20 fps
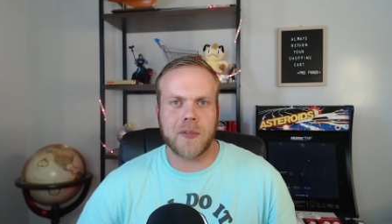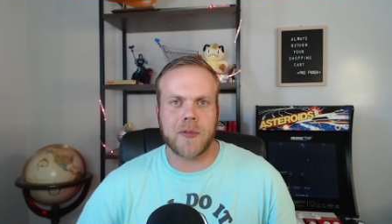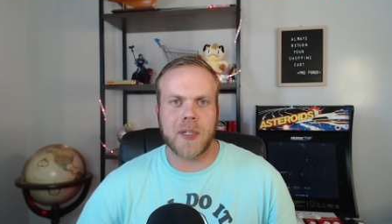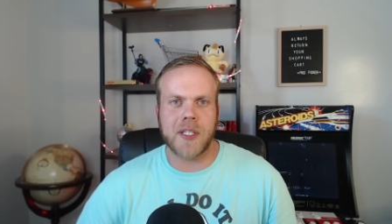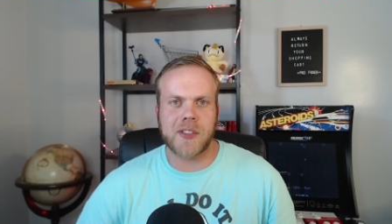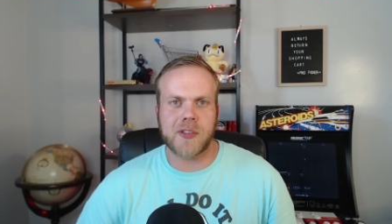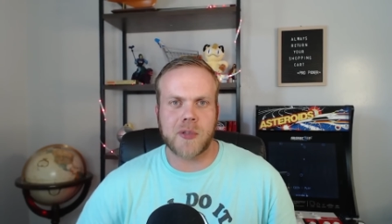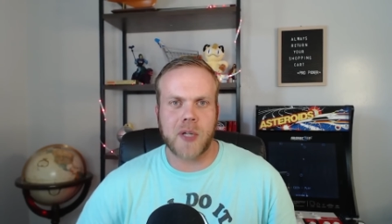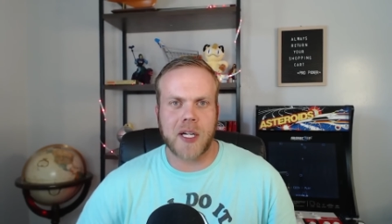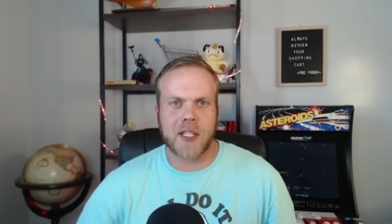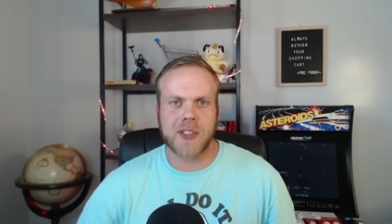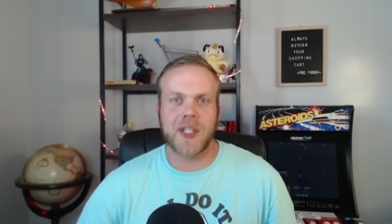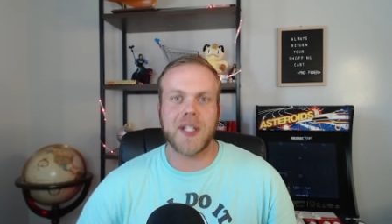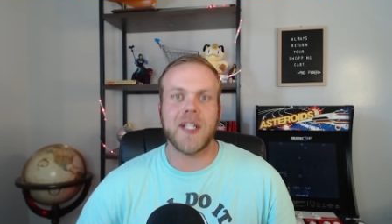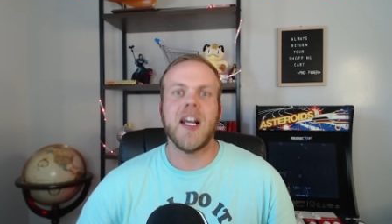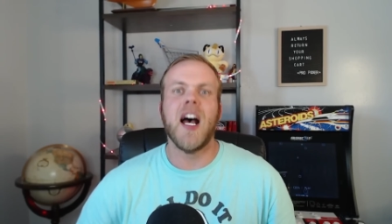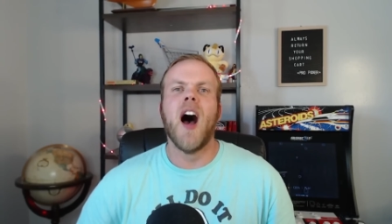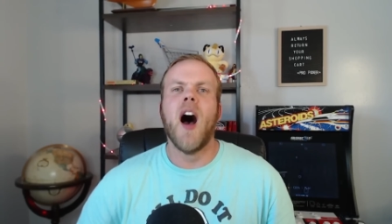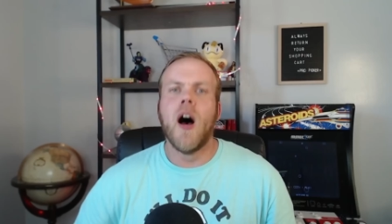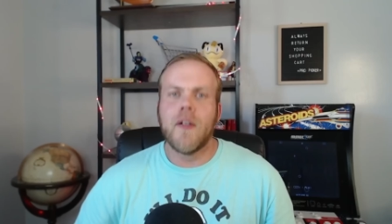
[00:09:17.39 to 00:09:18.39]
restriction
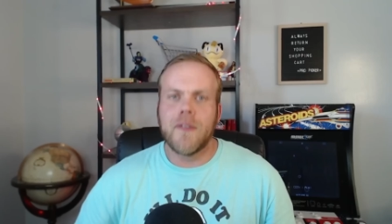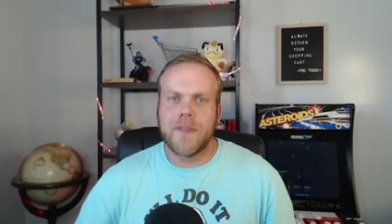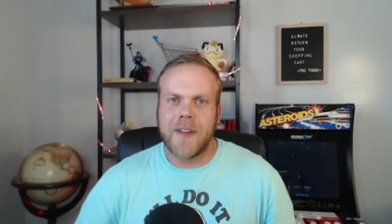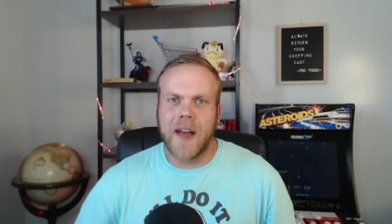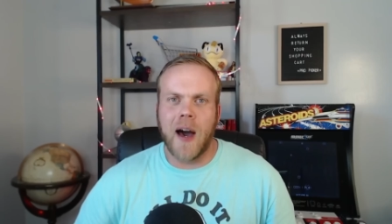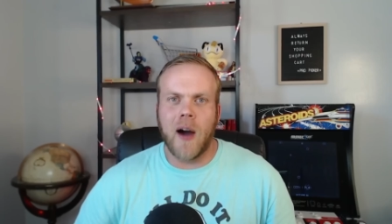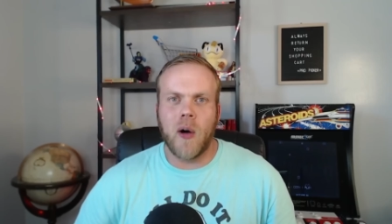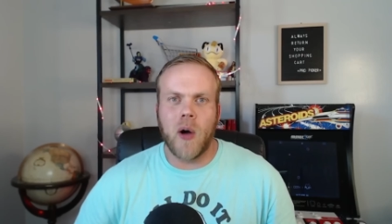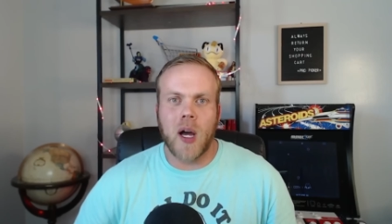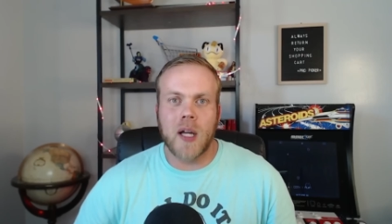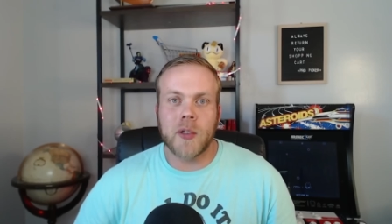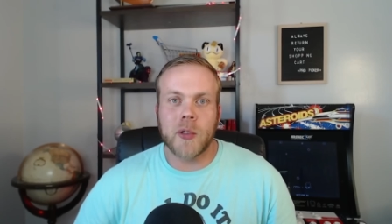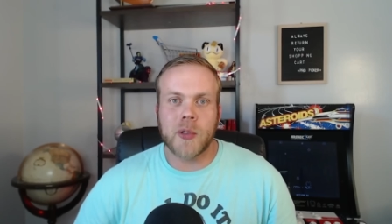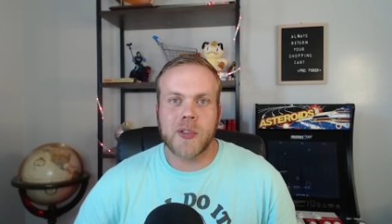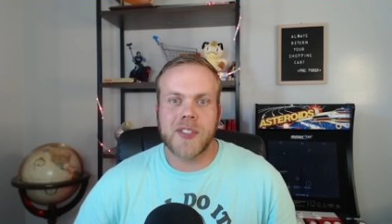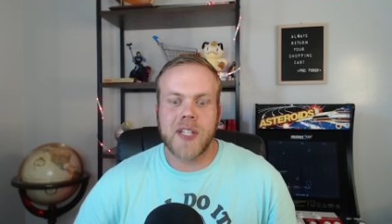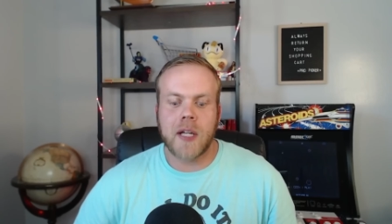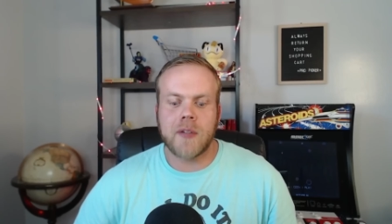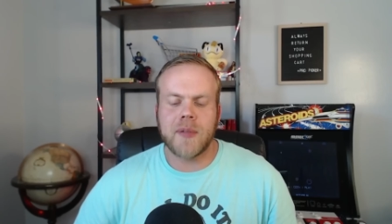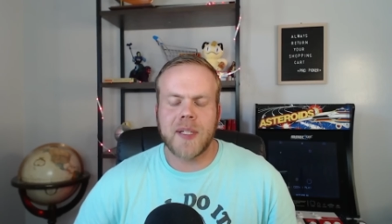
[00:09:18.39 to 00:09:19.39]
fell under
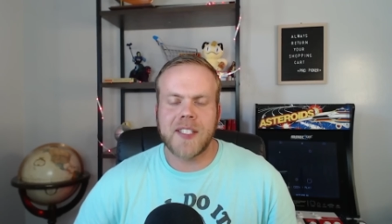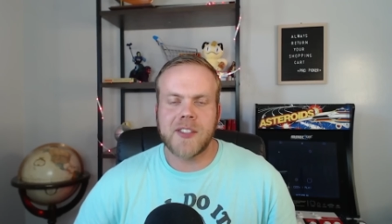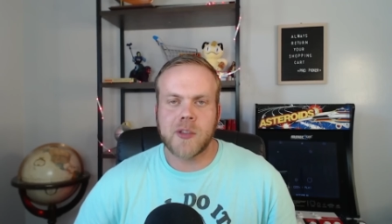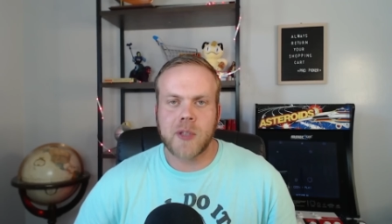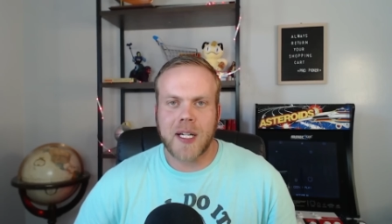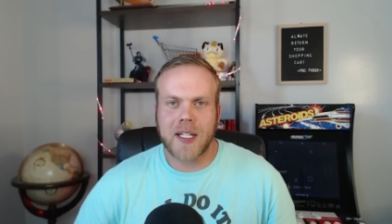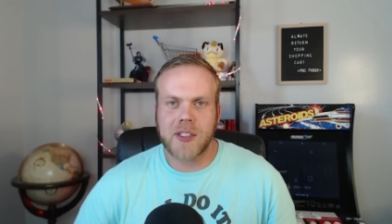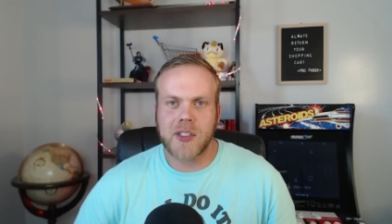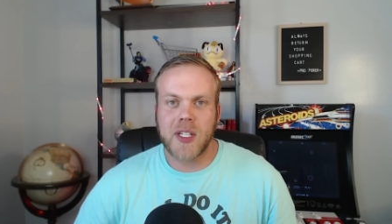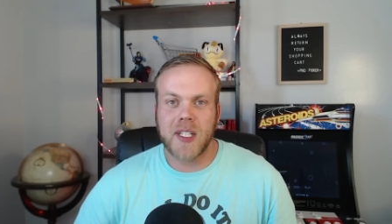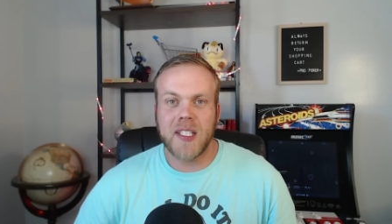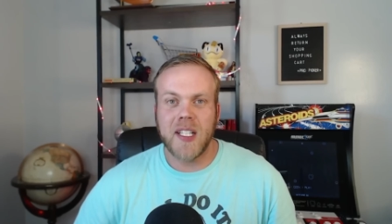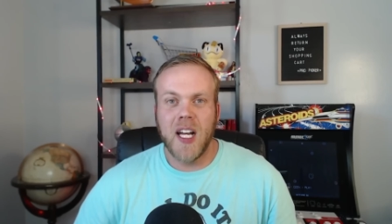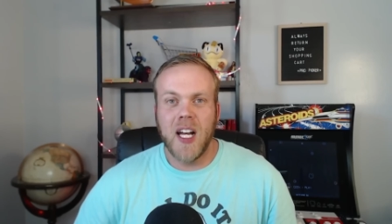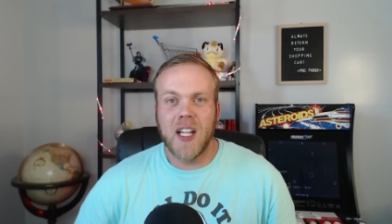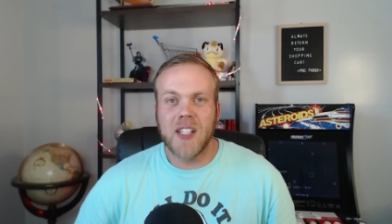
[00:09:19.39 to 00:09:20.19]
said restriction.